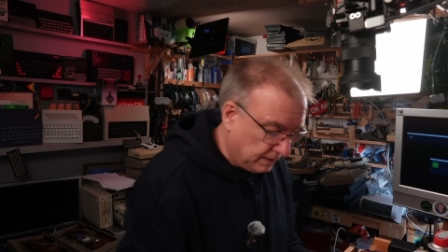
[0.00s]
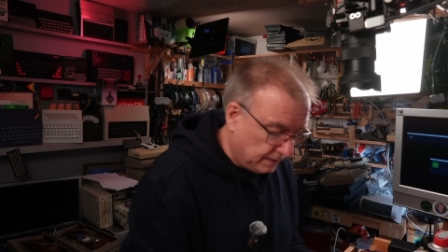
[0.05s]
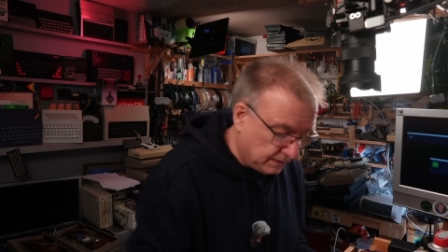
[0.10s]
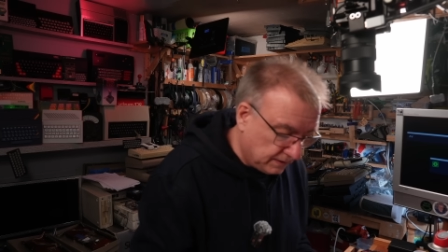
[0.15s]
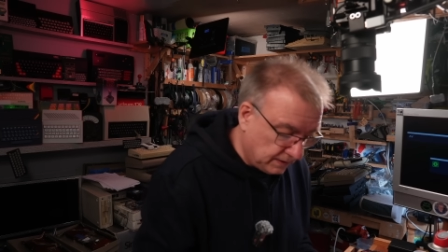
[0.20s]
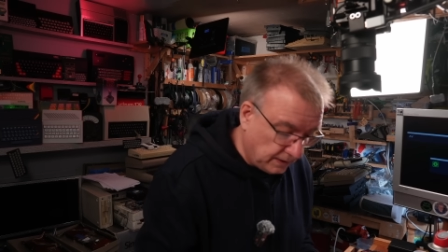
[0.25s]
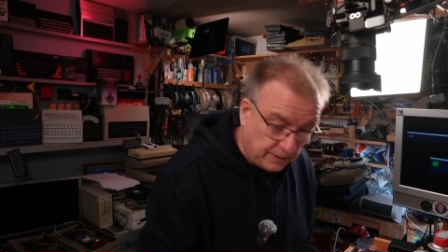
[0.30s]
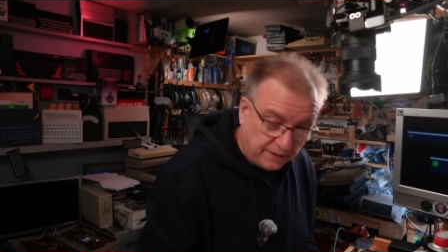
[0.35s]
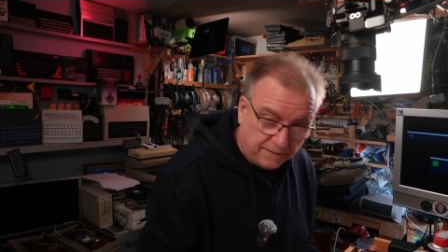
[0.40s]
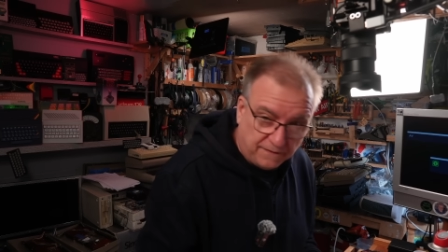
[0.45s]

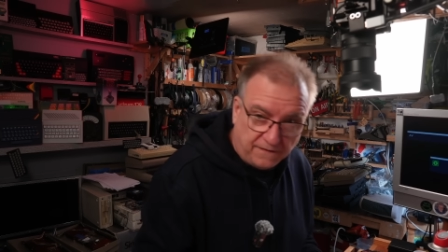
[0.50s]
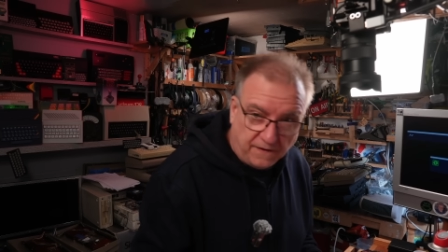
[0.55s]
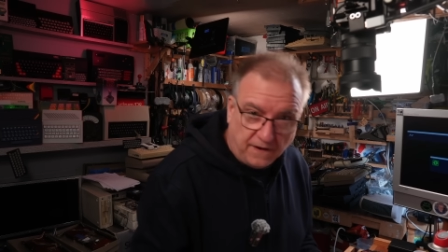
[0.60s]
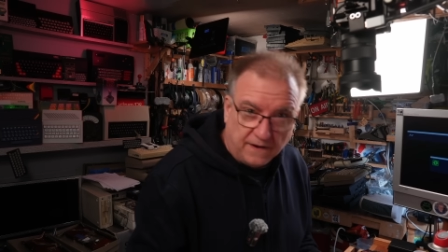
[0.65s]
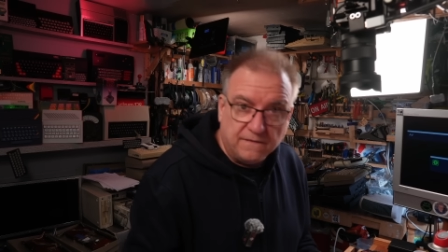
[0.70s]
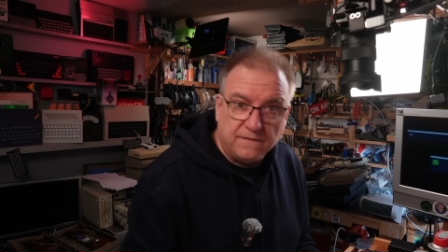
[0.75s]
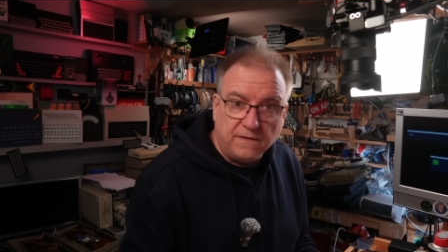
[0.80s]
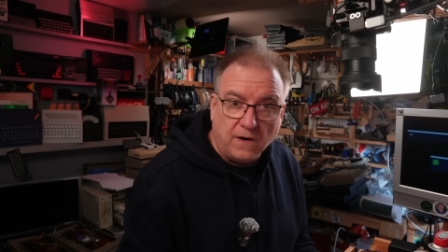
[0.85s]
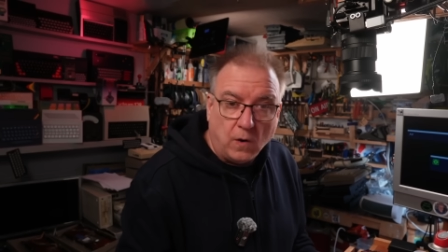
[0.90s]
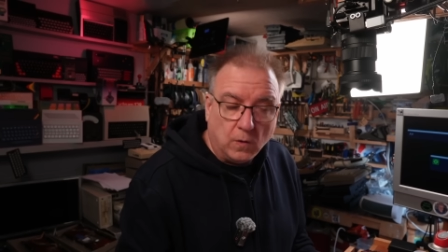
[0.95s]
So at
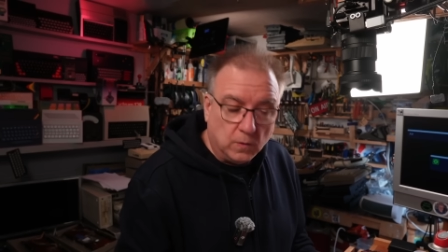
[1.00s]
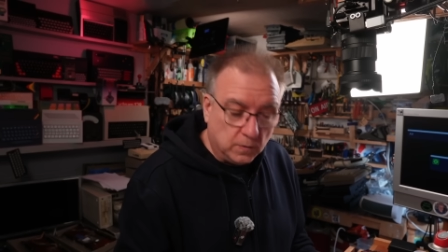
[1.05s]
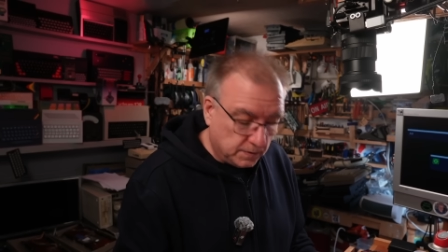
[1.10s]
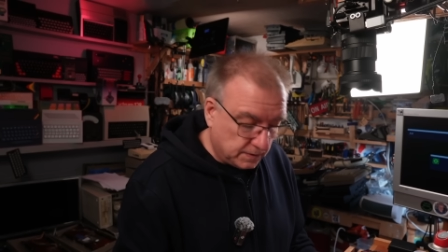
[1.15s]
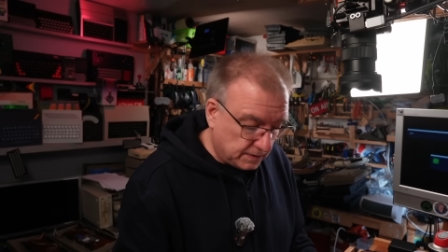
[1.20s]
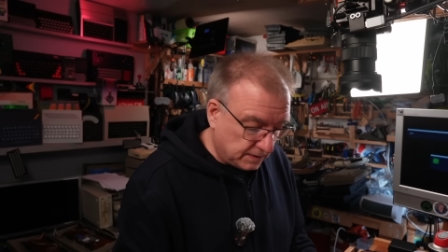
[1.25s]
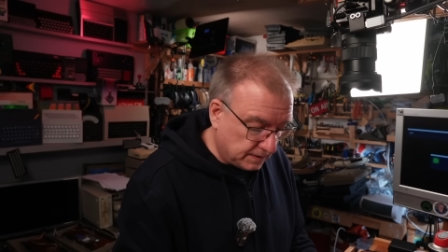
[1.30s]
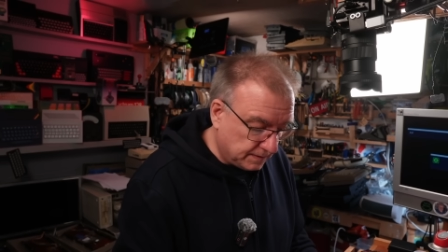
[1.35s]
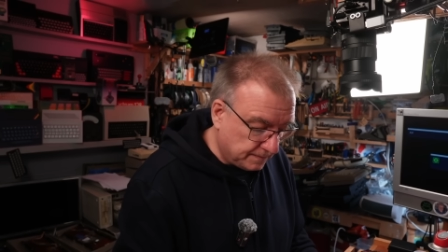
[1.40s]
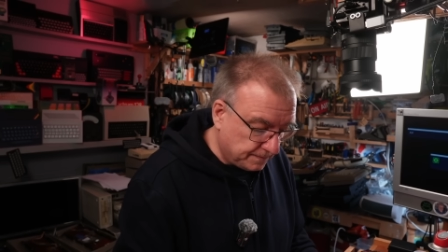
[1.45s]
5
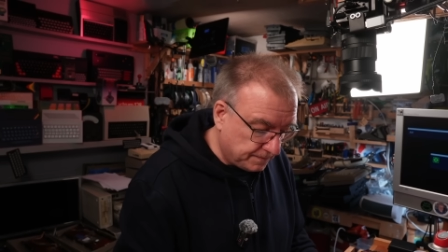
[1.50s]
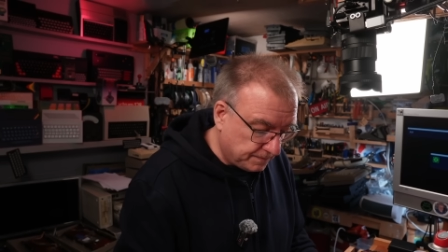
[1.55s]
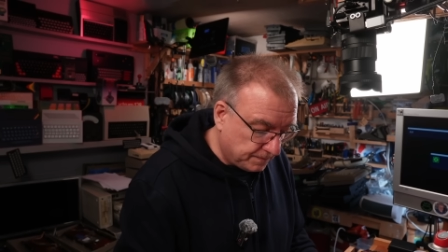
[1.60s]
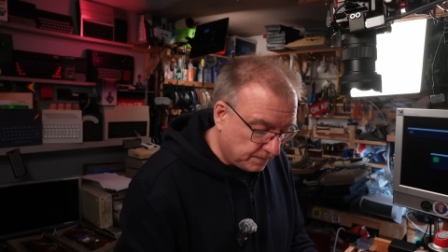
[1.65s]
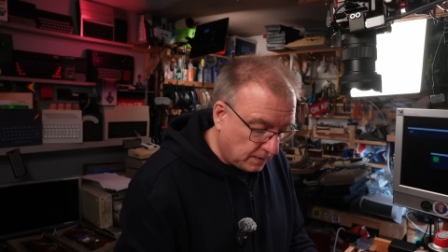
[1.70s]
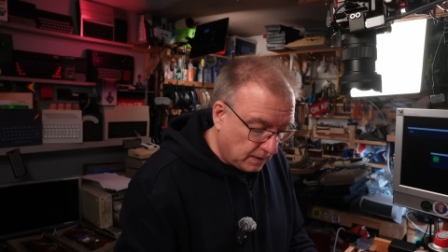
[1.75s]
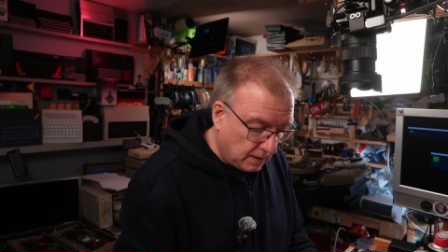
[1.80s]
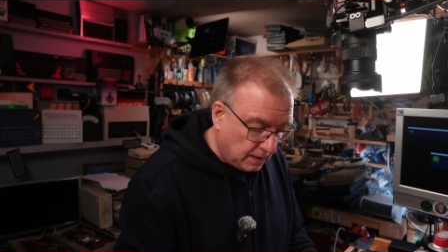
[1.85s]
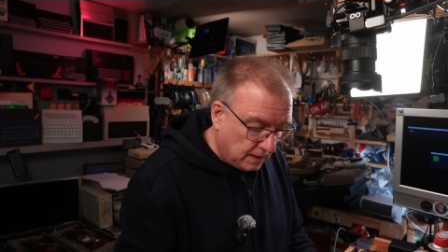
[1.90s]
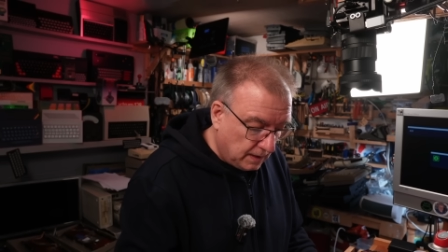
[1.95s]
volts,
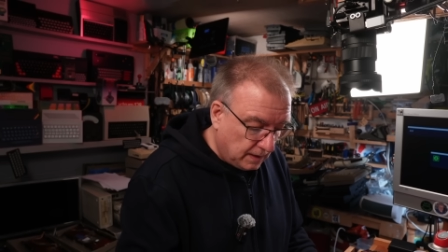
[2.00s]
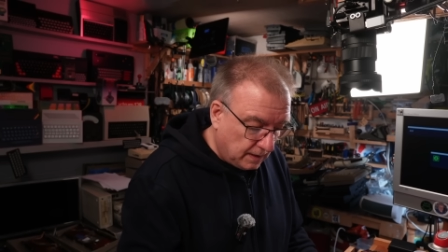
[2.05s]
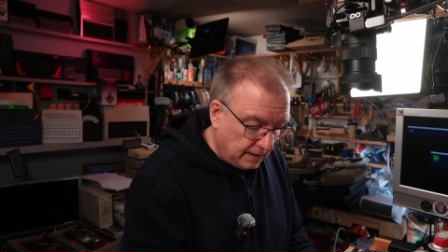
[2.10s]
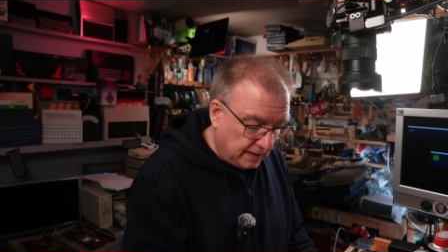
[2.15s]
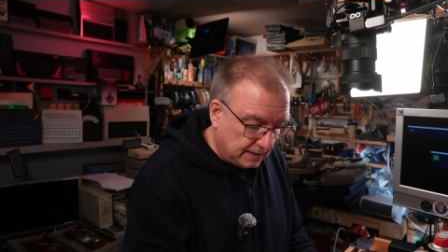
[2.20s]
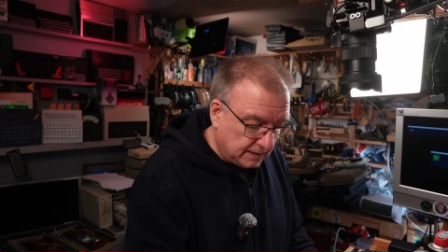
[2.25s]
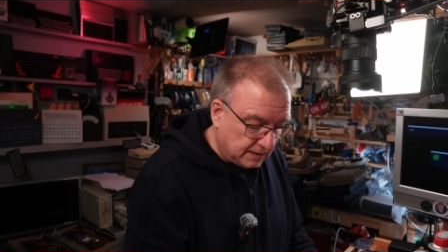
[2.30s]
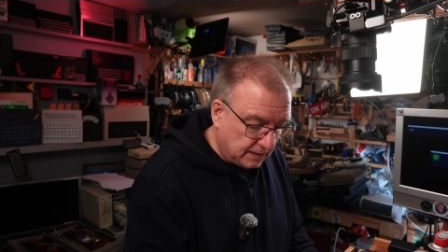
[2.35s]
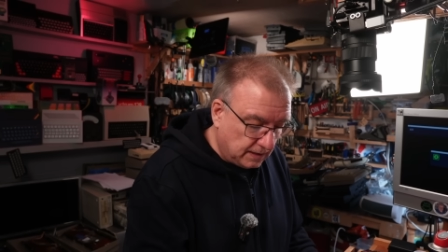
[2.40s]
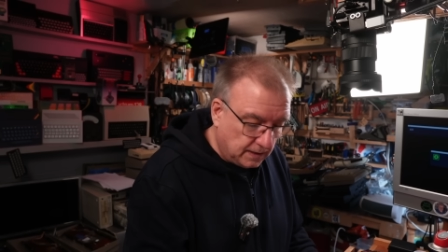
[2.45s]

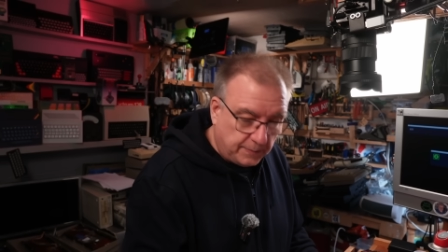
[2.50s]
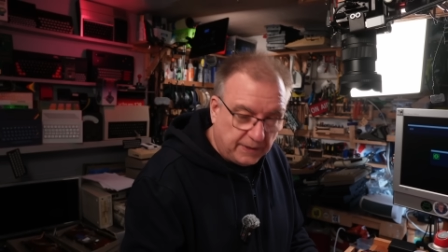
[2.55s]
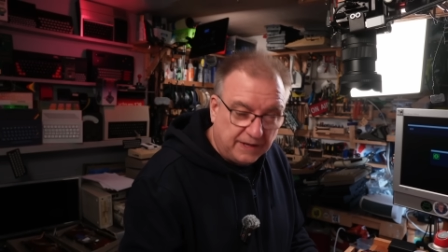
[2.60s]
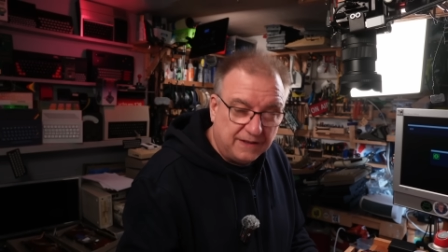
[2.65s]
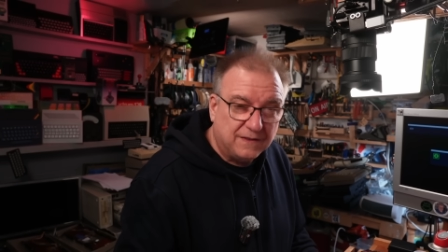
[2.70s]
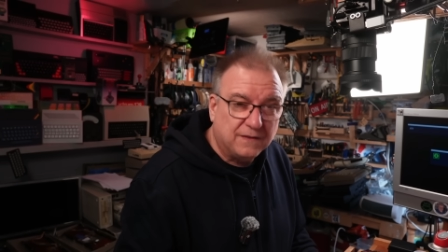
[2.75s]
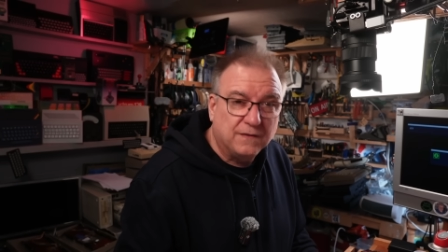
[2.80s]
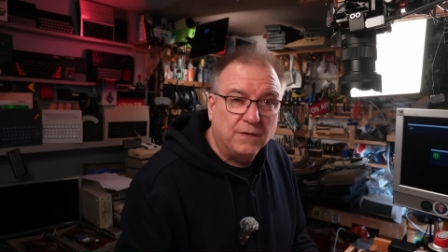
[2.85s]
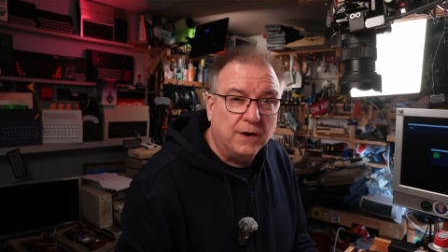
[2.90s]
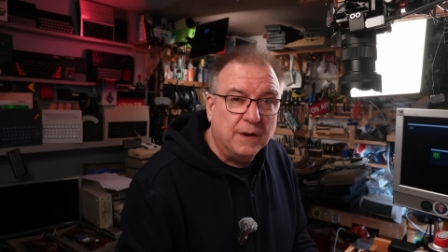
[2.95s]
that's going to be
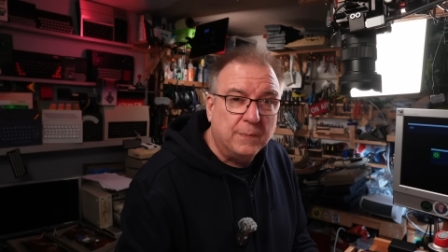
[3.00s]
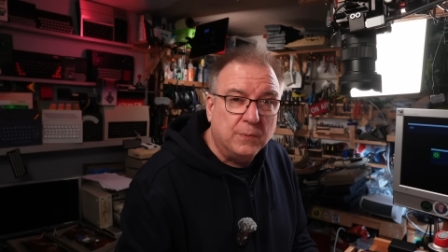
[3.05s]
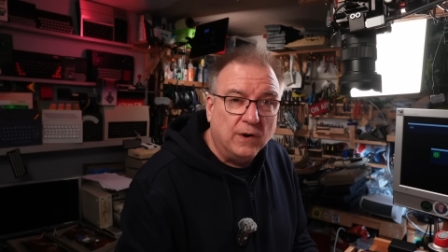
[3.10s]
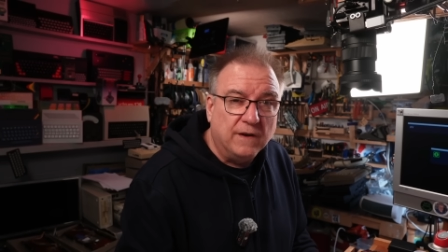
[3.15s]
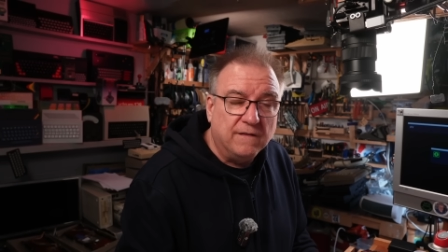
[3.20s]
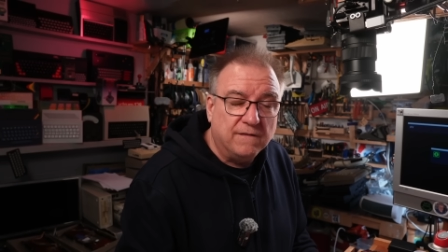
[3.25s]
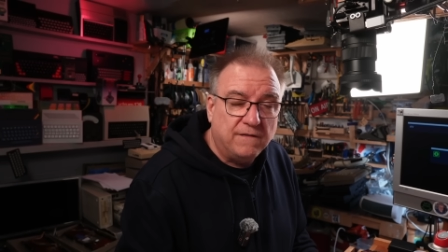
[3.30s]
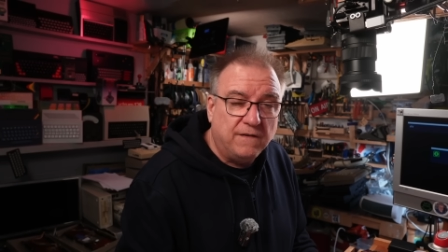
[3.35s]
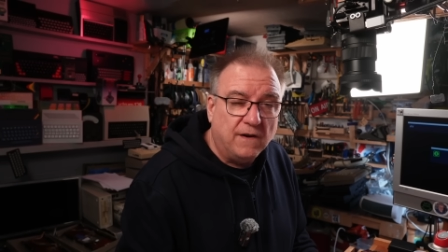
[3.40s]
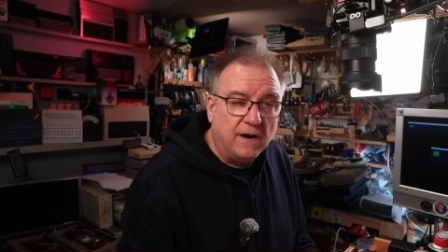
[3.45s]

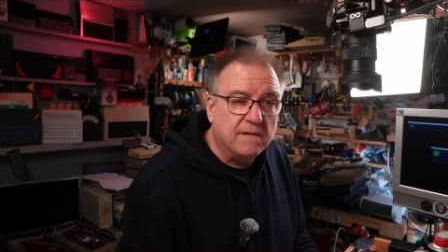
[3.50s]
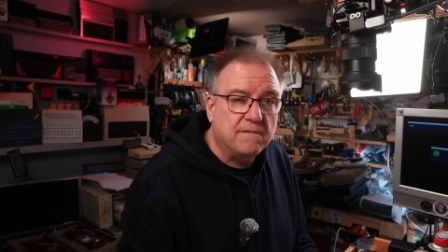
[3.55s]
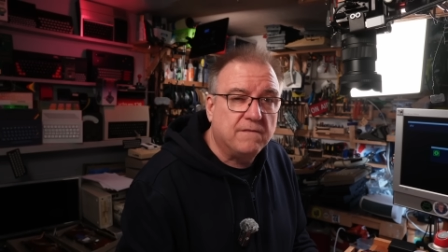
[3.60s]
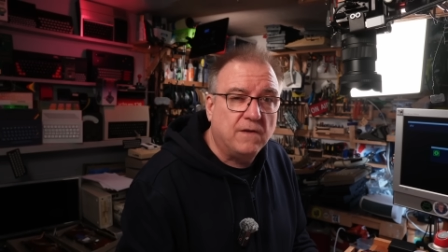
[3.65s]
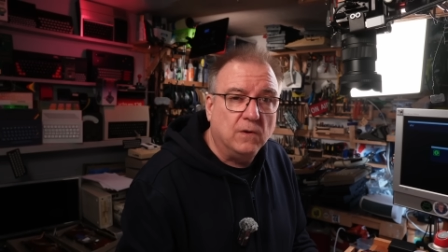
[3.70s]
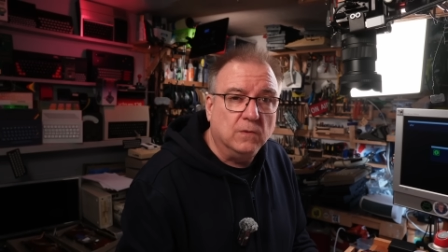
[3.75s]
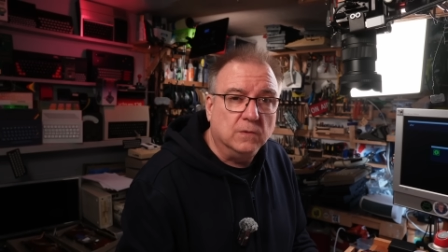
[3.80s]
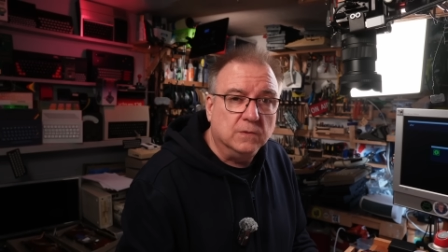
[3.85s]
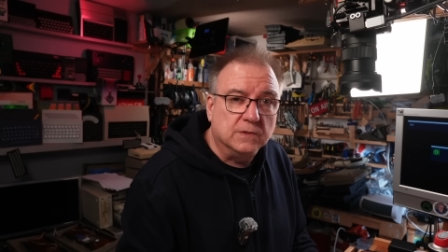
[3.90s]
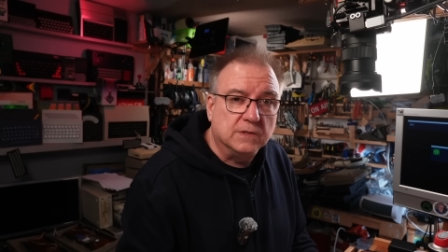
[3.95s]
3.5
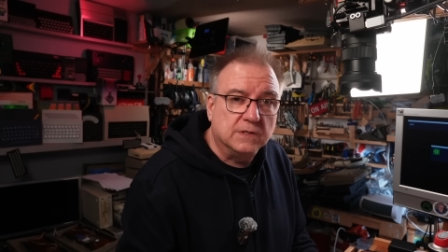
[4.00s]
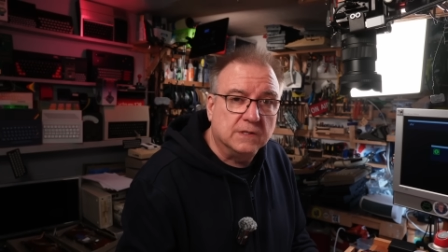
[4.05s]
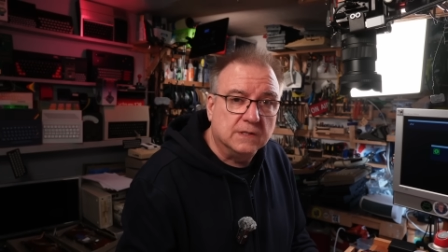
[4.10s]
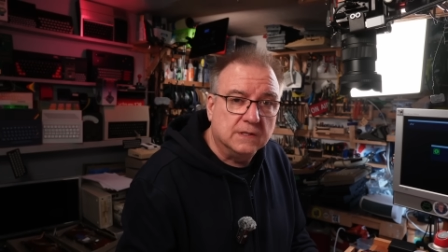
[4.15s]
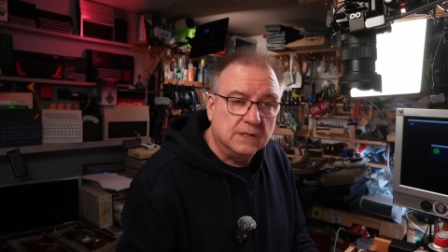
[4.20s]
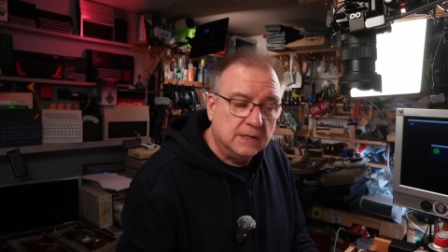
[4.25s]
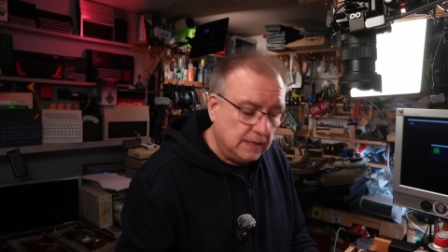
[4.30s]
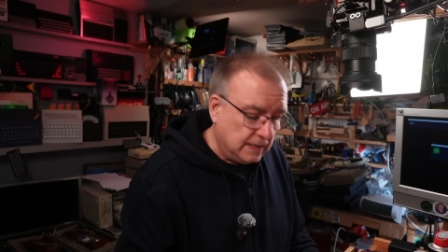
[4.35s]
volts.